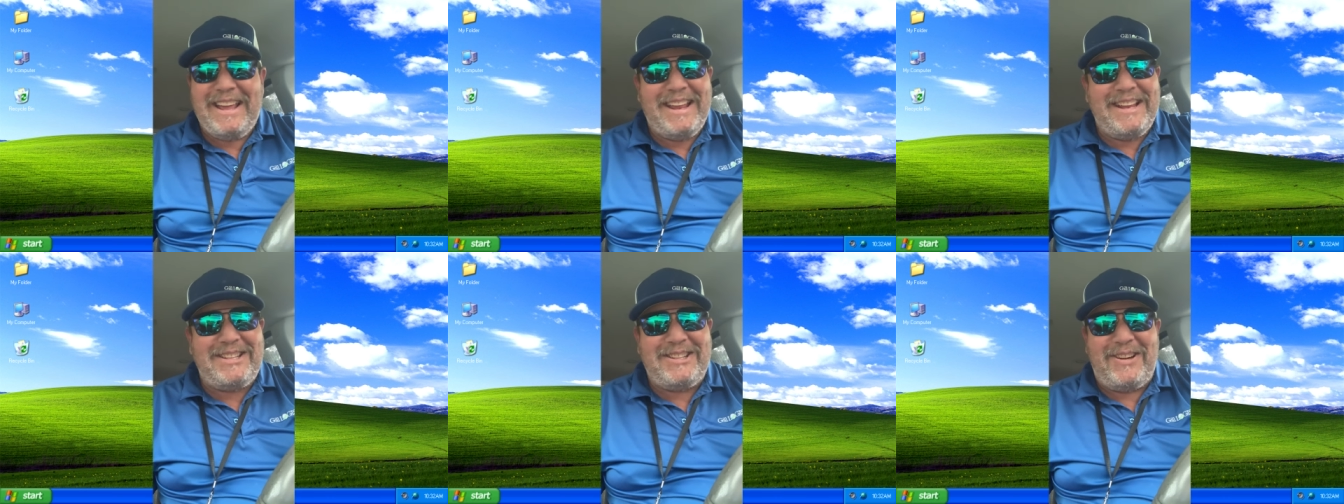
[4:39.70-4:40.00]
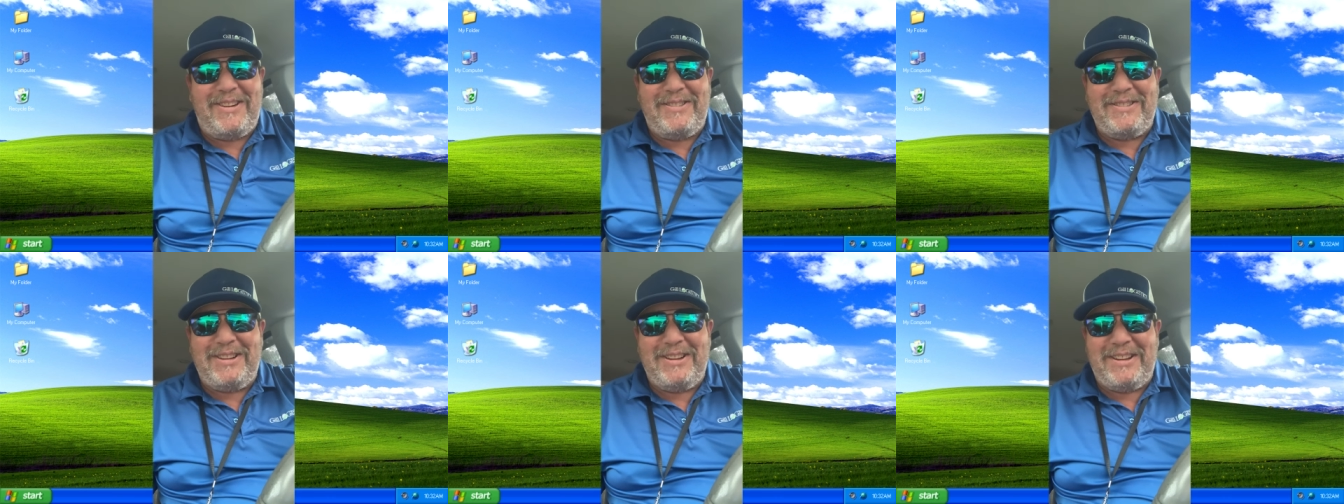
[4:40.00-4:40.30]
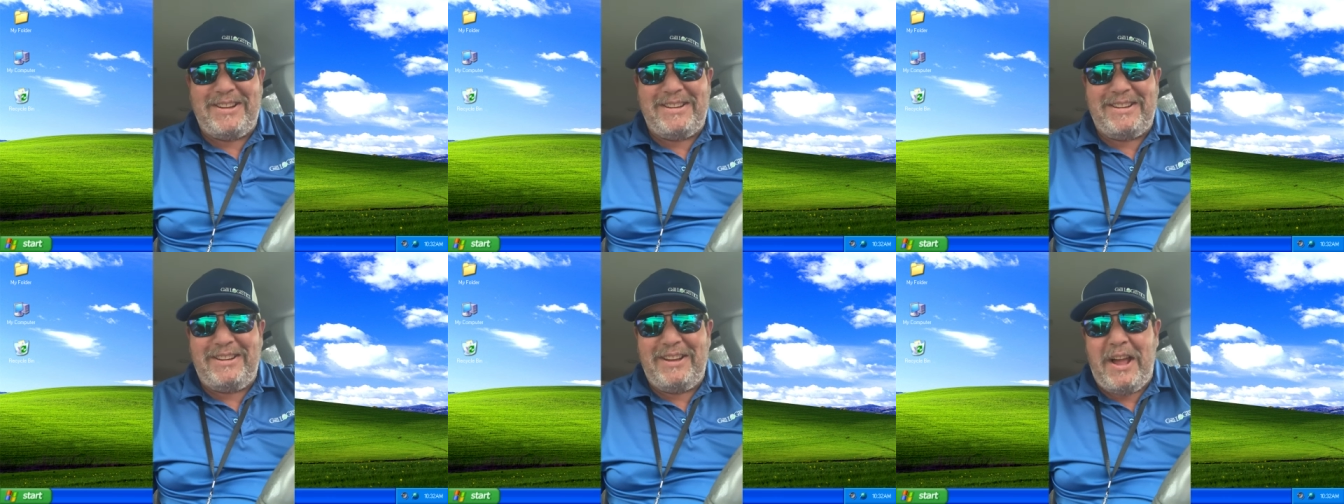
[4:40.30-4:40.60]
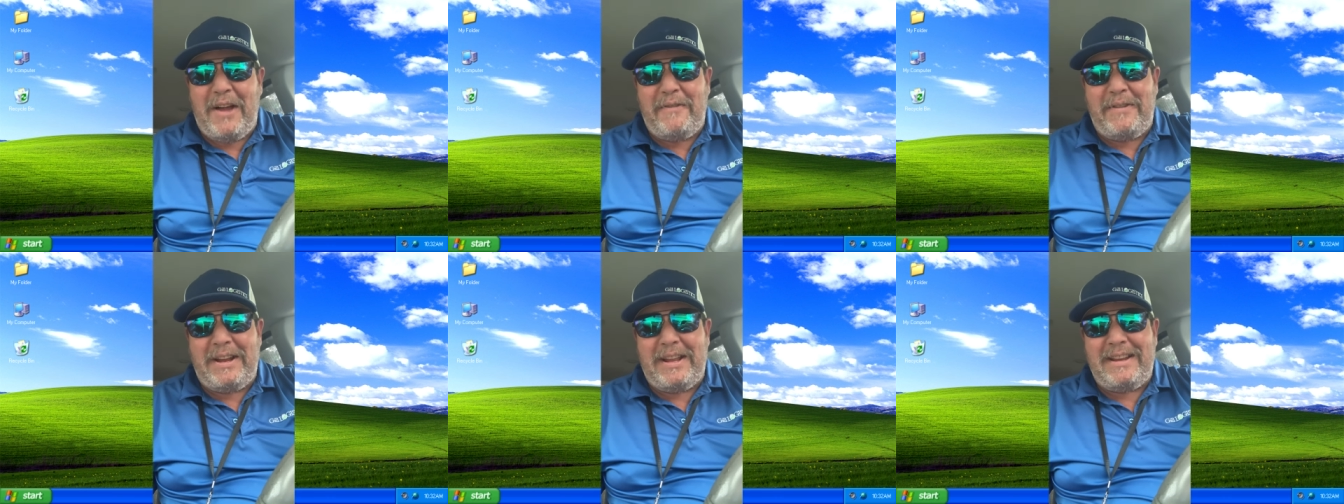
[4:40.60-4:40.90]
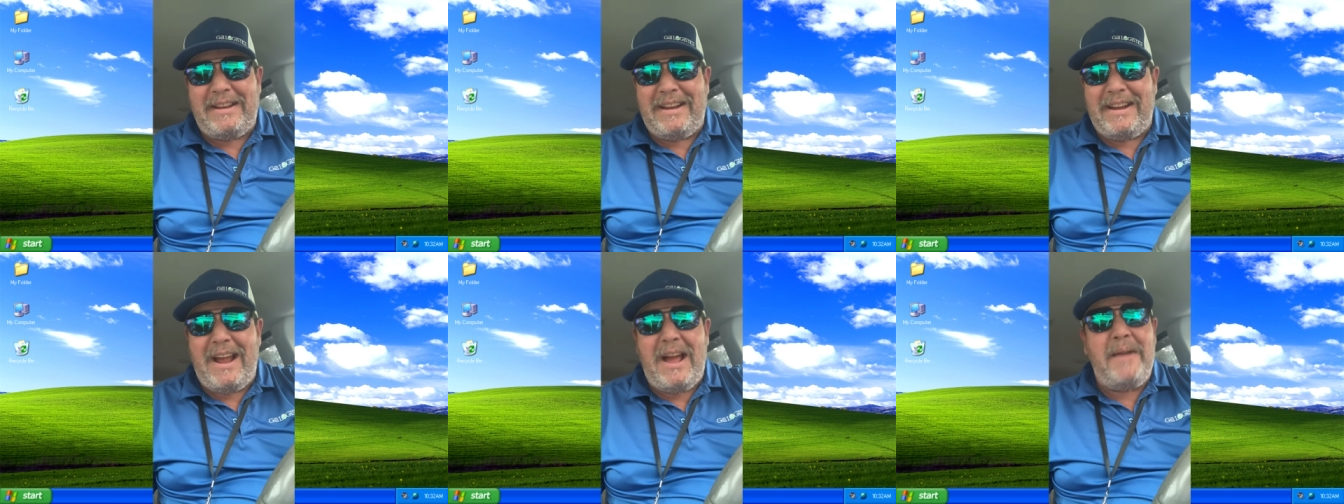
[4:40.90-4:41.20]
it's all good. Loving
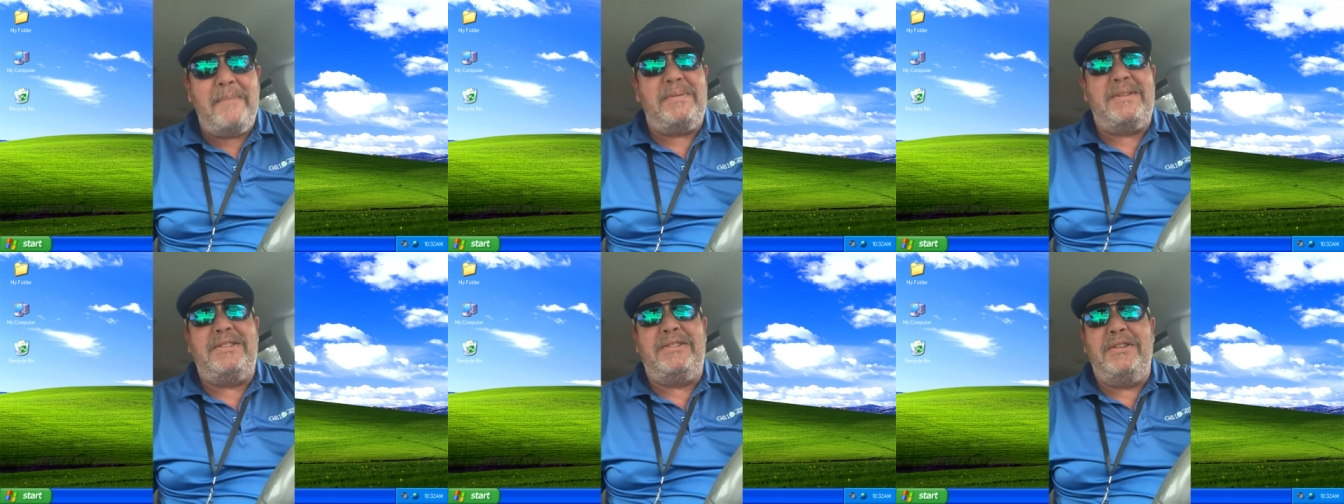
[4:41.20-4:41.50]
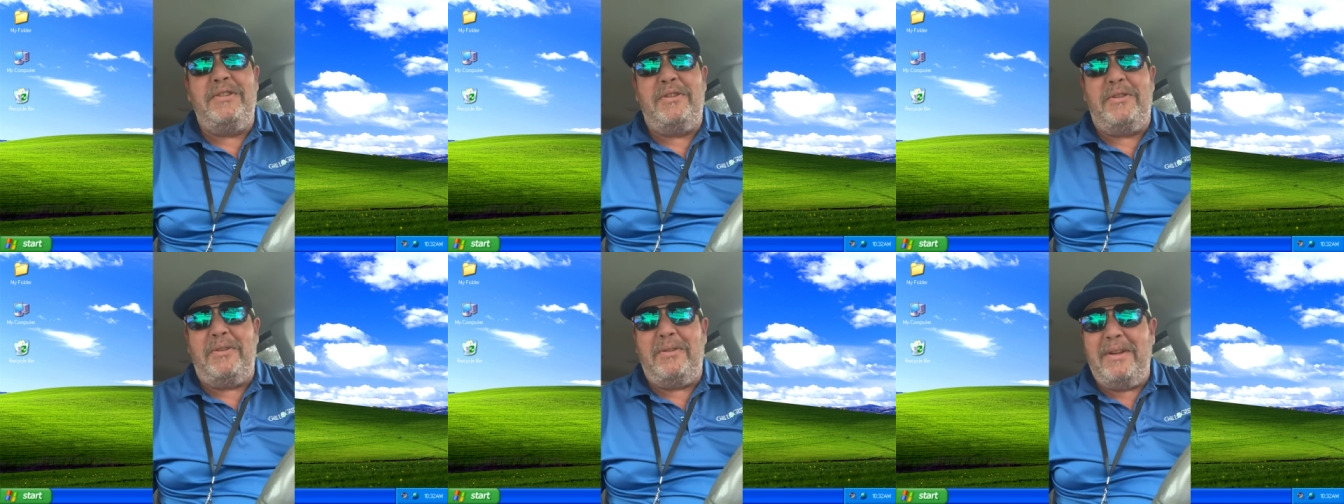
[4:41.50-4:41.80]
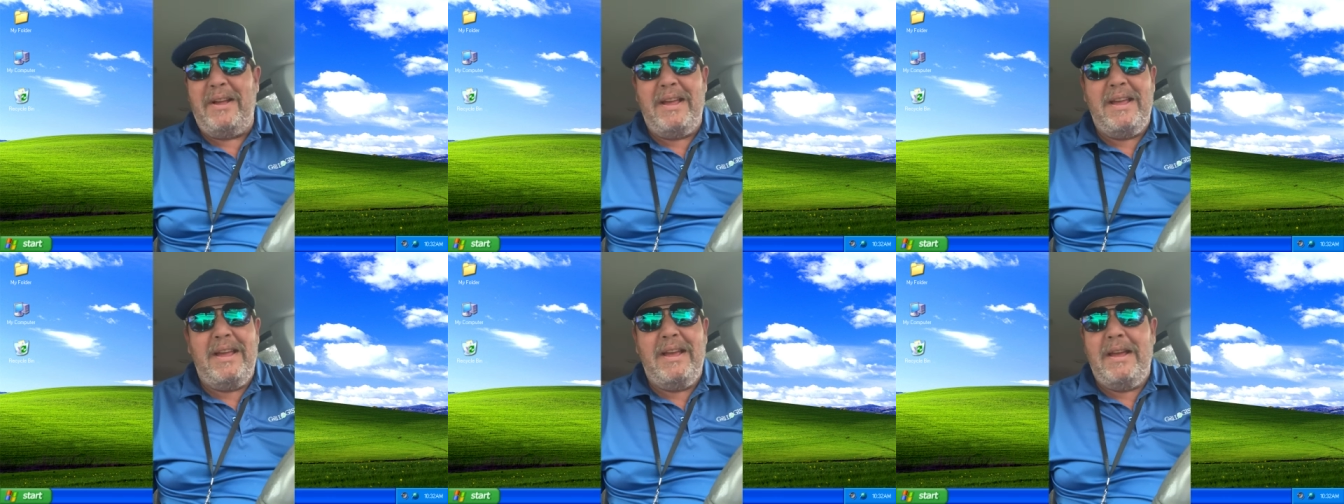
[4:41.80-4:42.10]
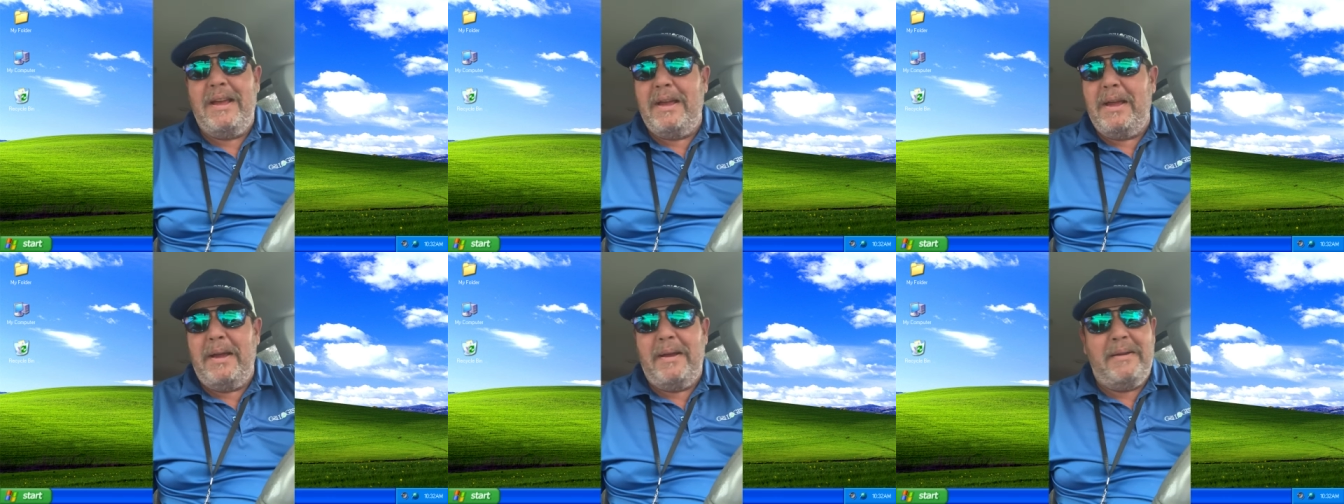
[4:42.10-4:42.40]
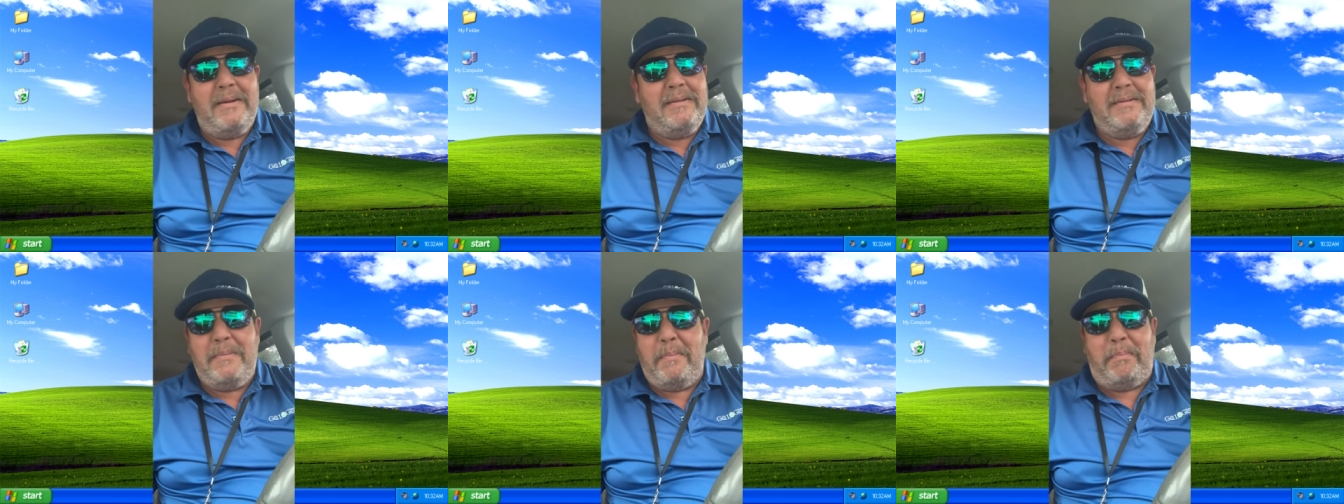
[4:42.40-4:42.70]
it. And I'm still
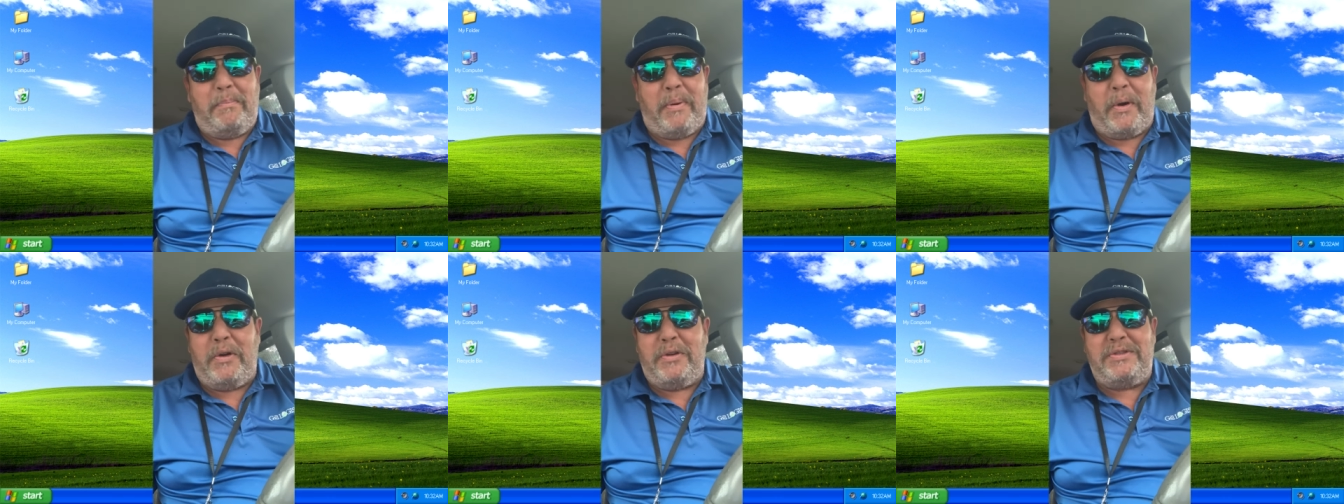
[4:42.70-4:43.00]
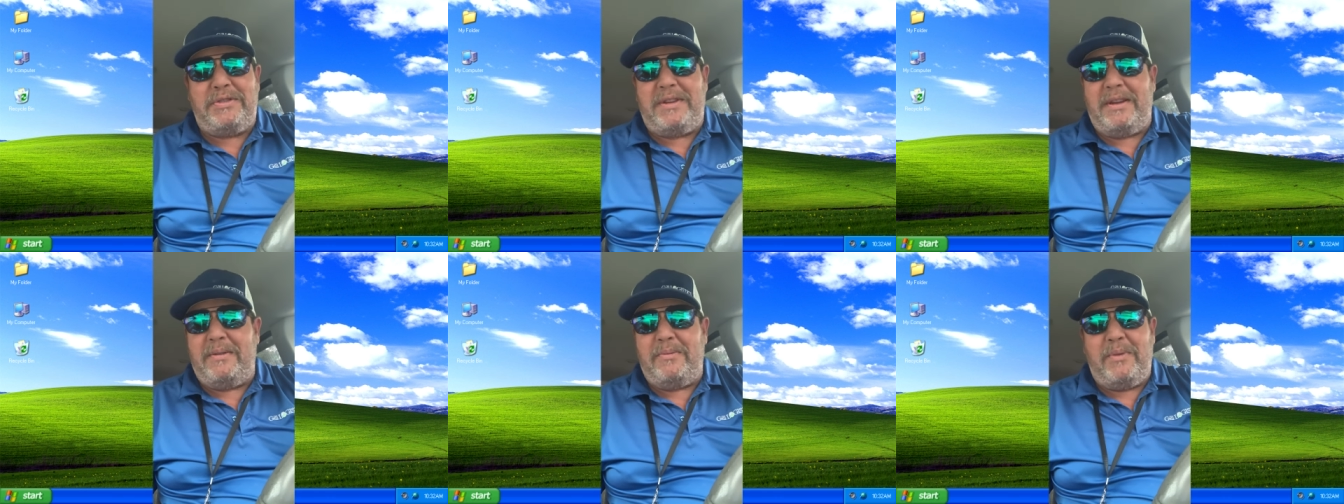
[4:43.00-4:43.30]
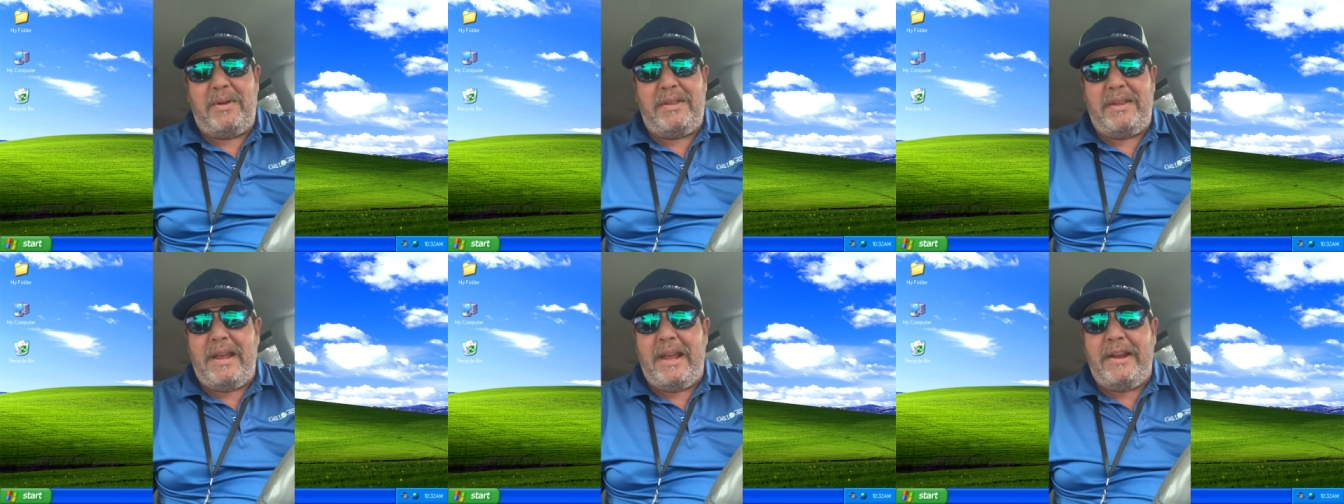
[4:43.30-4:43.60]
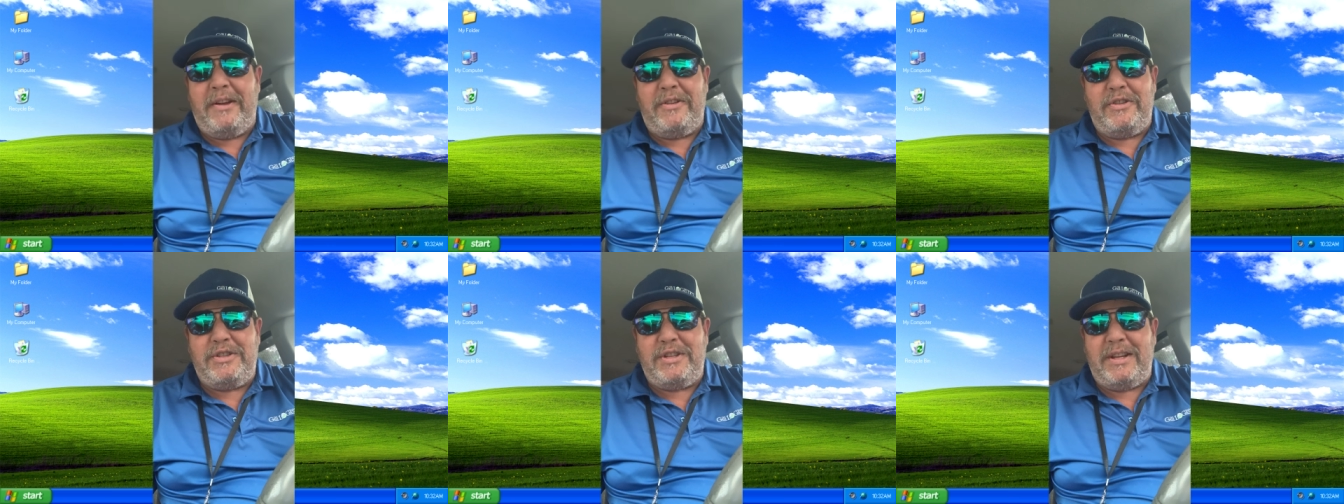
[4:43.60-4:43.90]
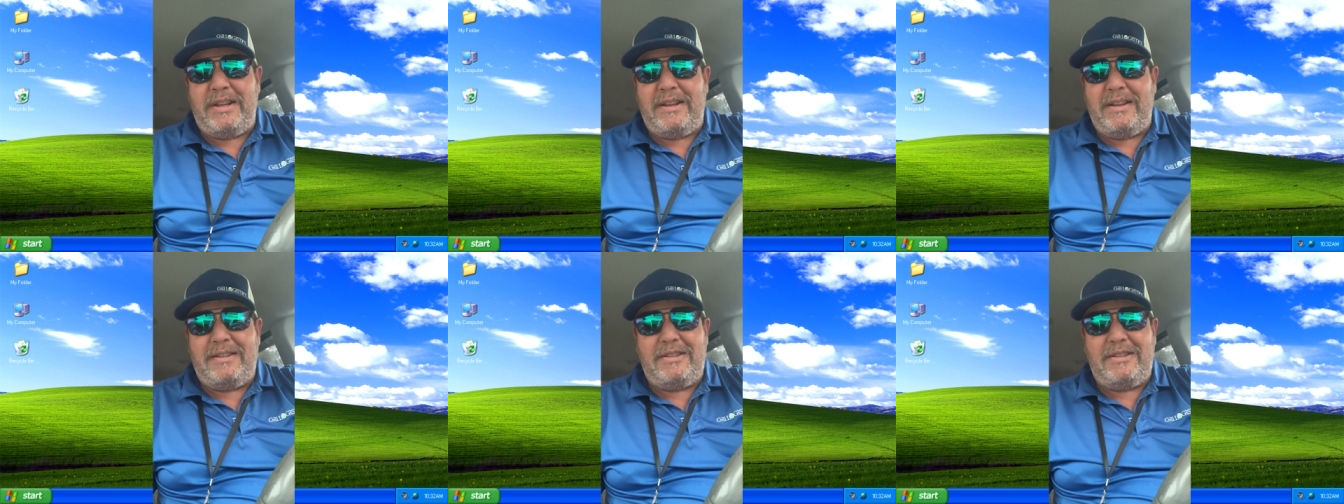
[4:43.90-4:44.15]
bursting with energy.